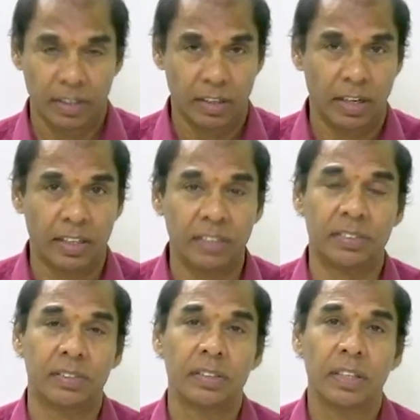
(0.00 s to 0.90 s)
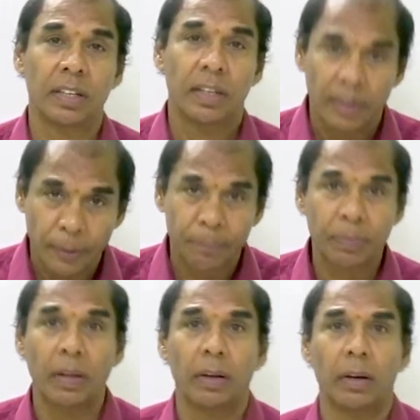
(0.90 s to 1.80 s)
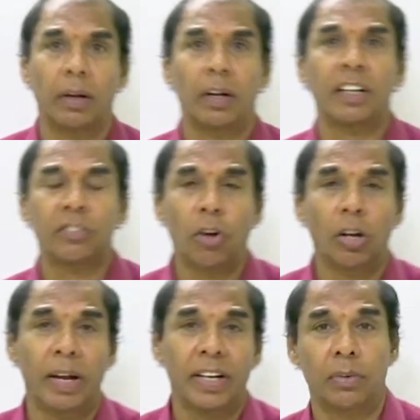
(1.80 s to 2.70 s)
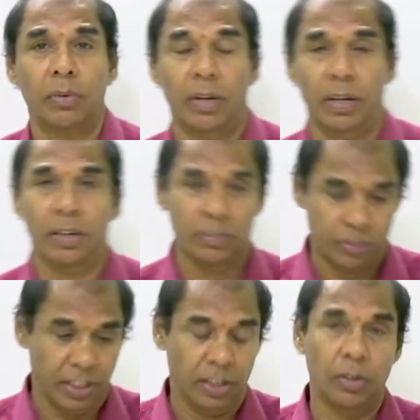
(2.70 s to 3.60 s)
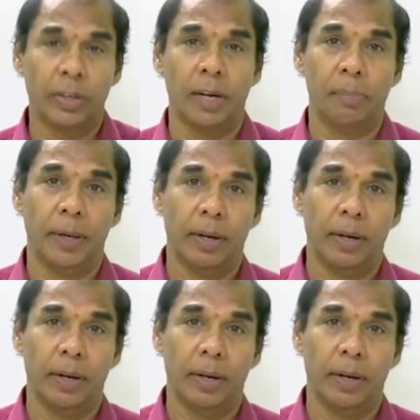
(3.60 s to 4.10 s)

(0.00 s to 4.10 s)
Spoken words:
Let us call back today. See, look at me.